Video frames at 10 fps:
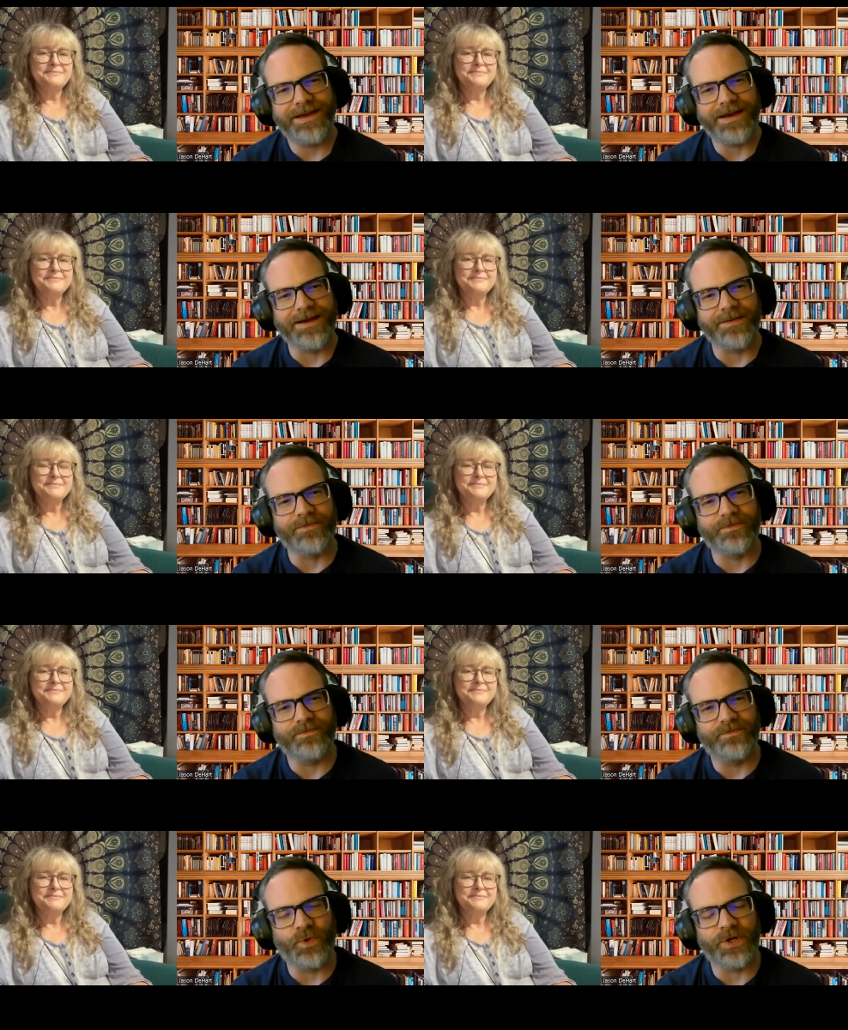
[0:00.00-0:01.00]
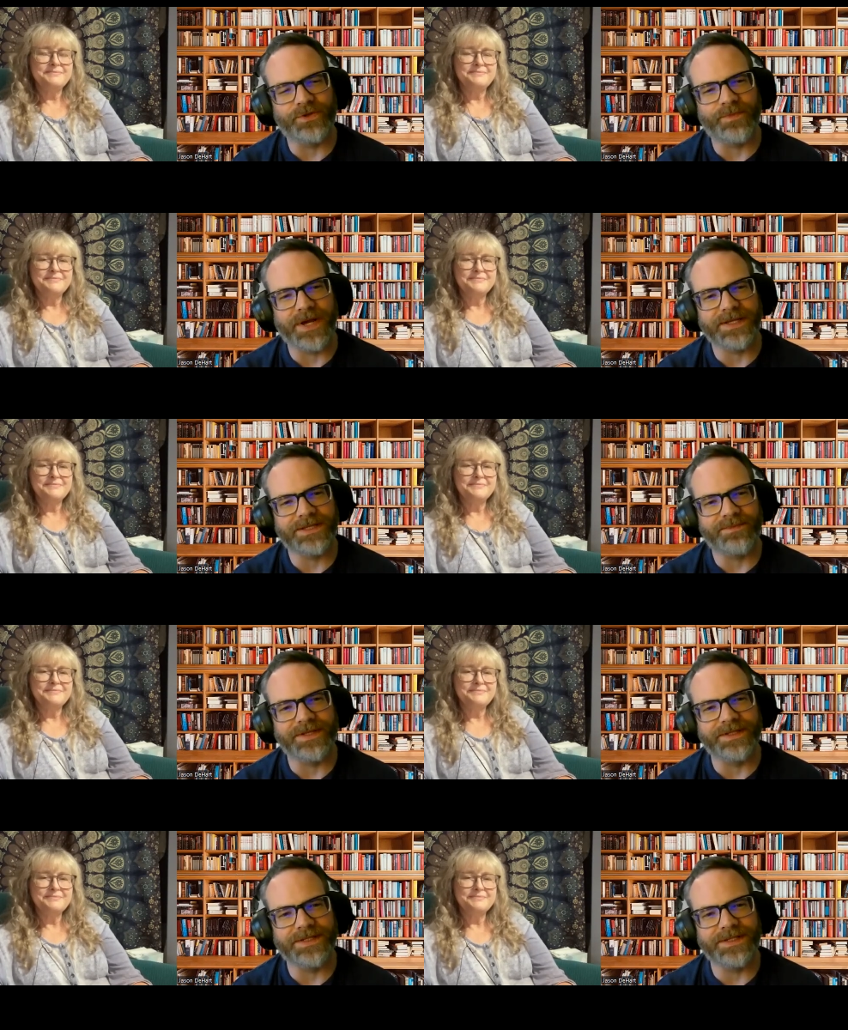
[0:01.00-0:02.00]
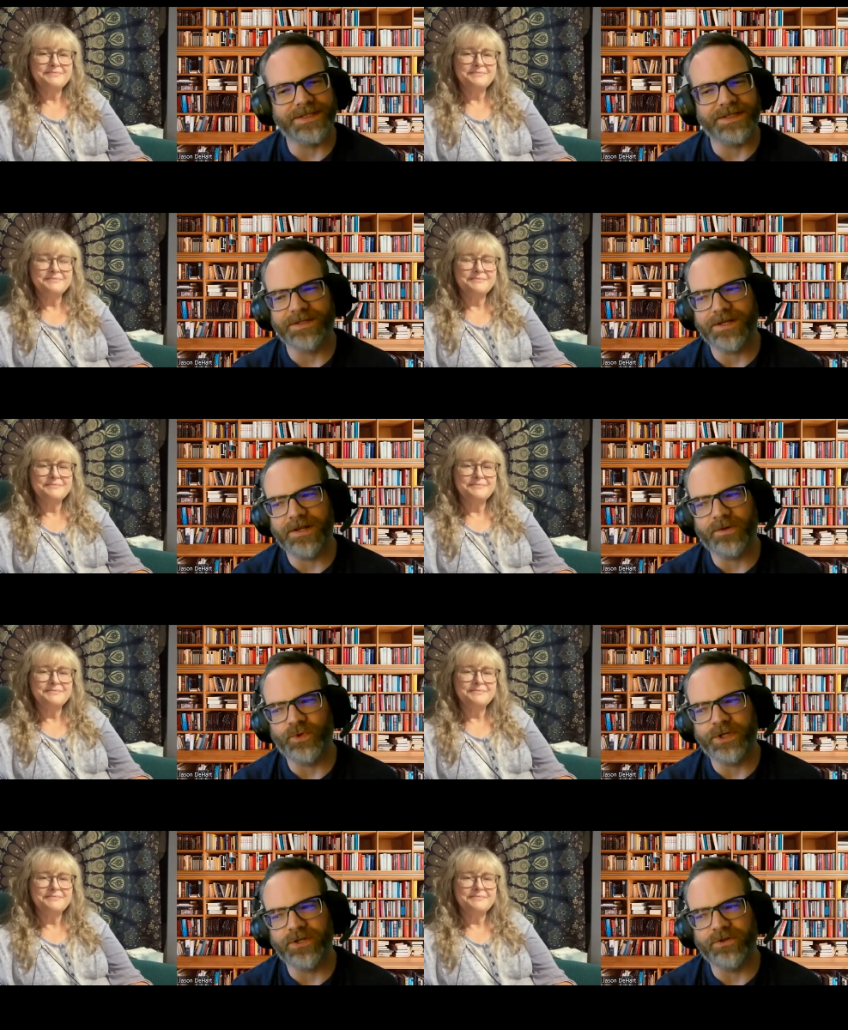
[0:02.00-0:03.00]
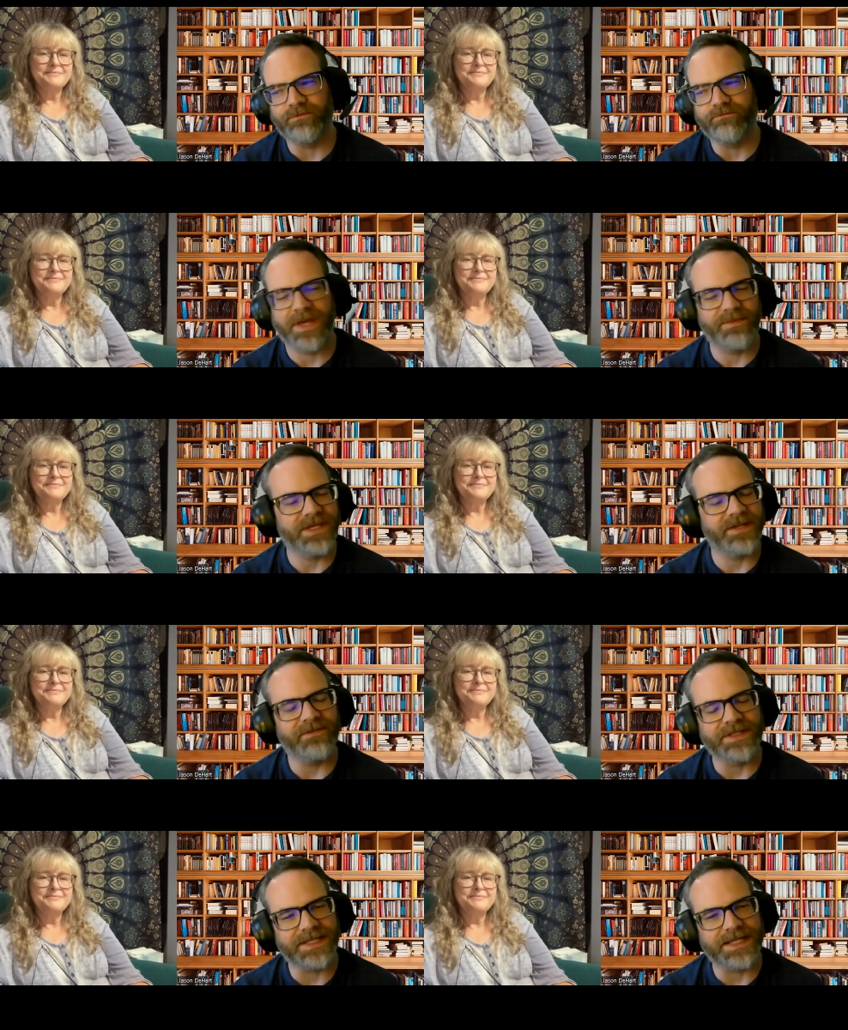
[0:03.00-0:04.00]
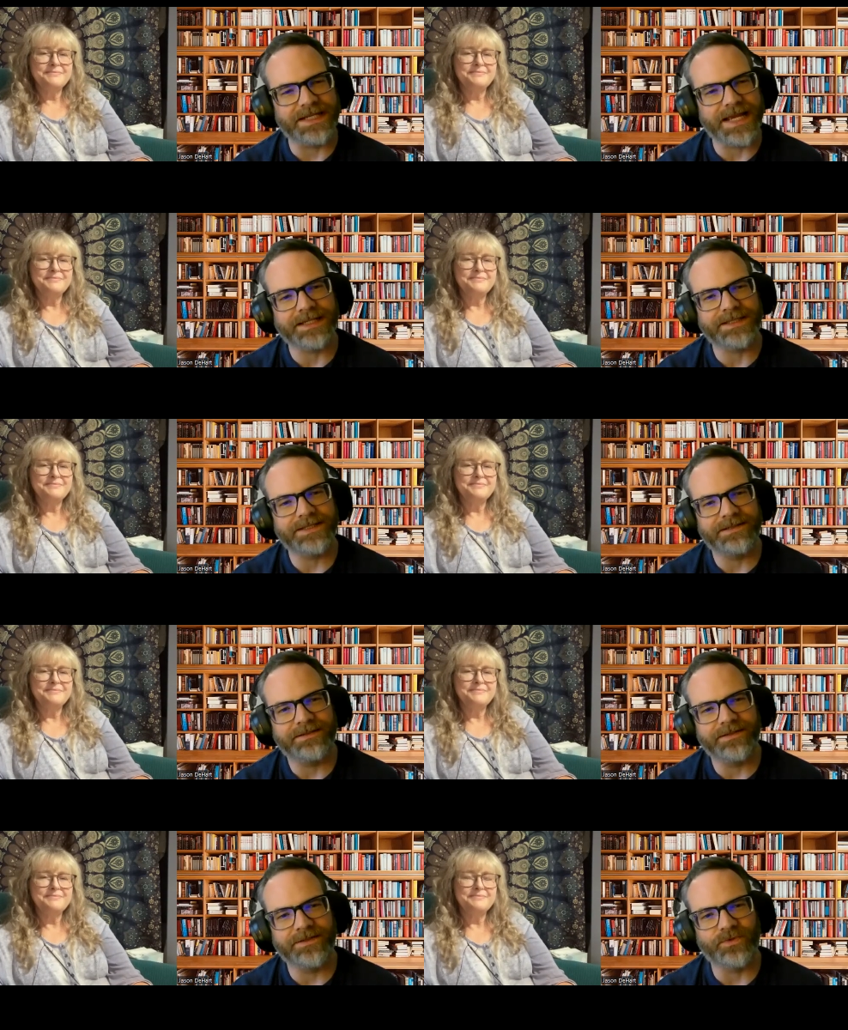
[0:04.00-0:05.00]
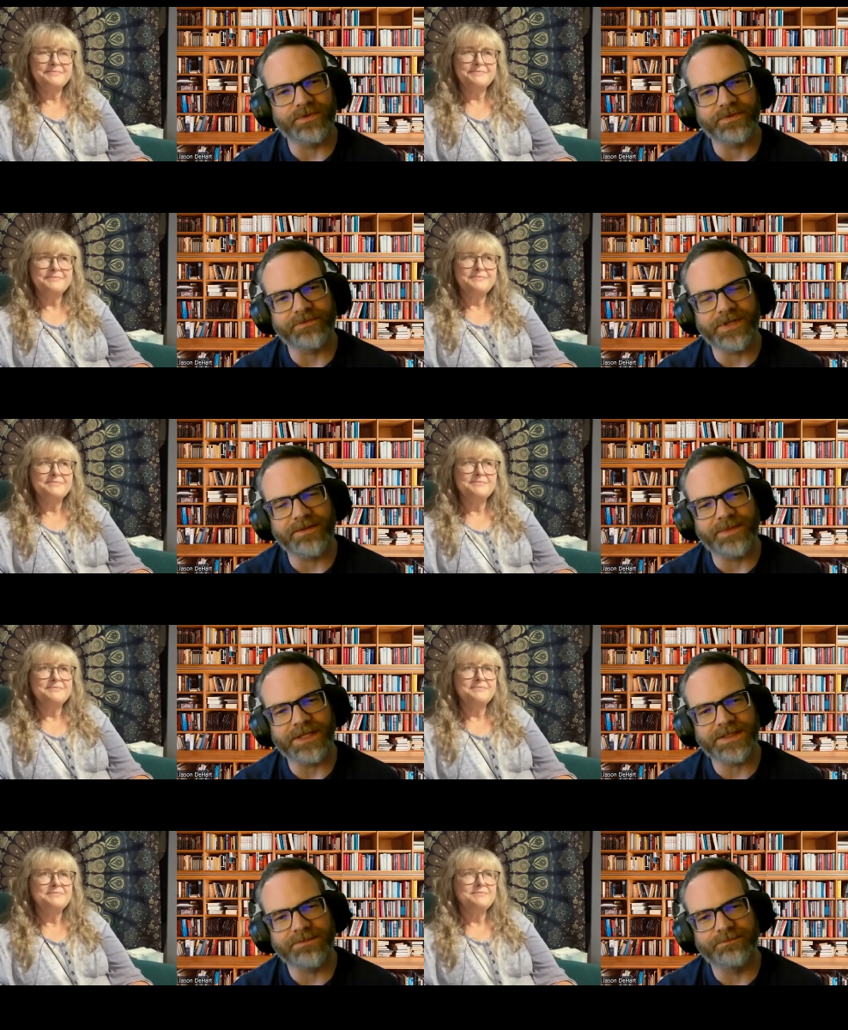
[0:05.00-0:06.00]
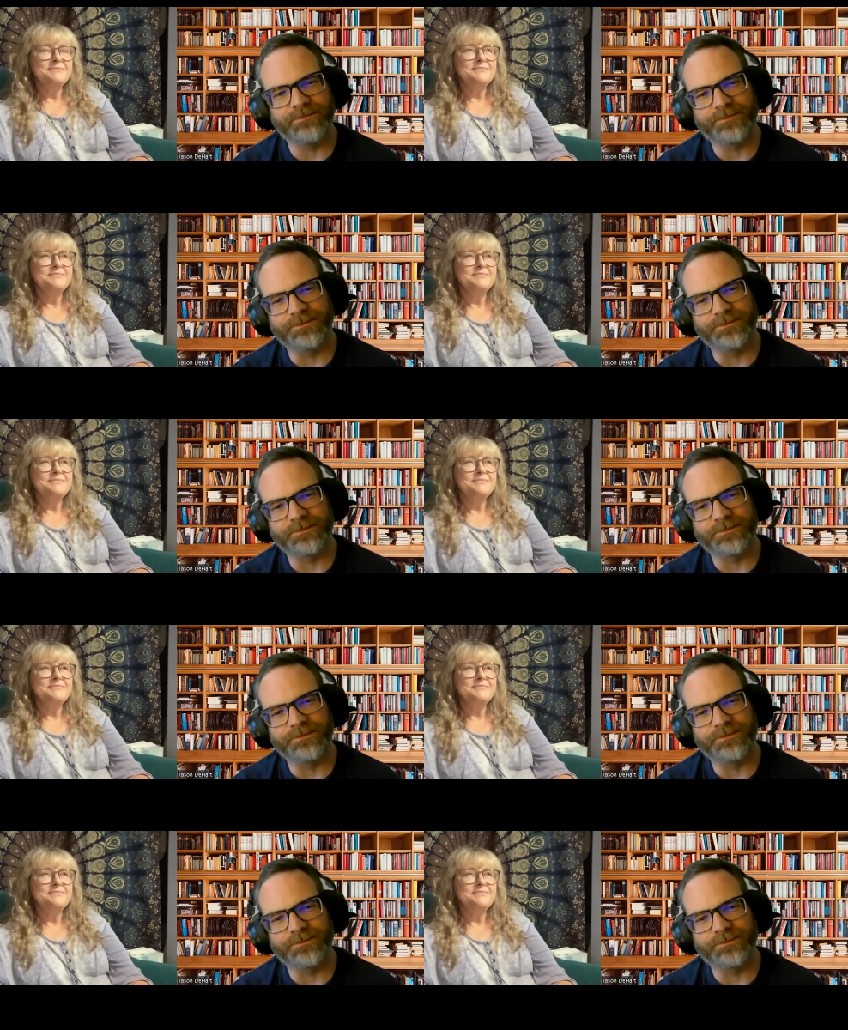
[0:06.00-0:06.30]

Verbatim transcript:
Speaker 1: um, what are the possibilities and and what do you maybe even see next in the world of comics?